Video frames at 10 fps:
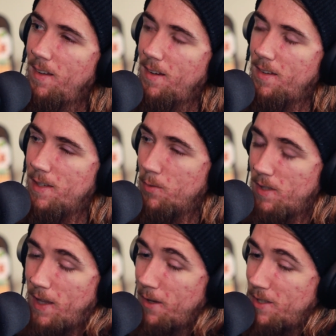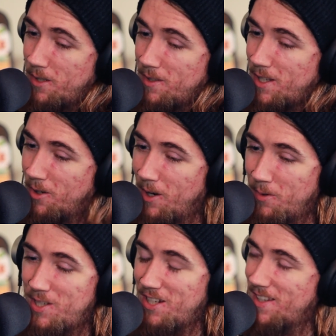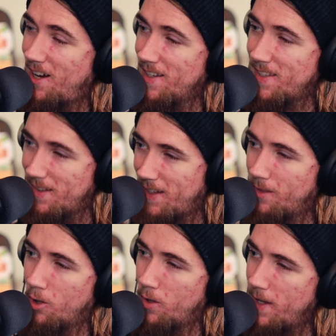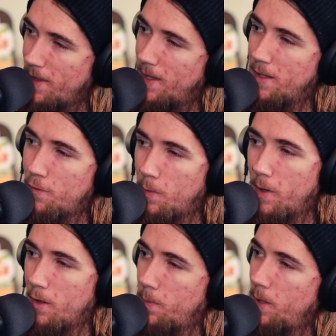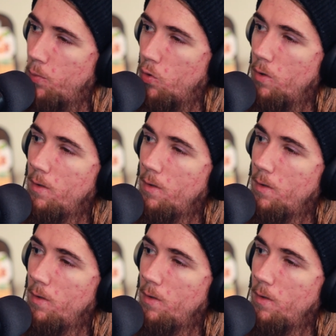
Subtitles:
as I was allowed to, so I was just constantly learning things from other people.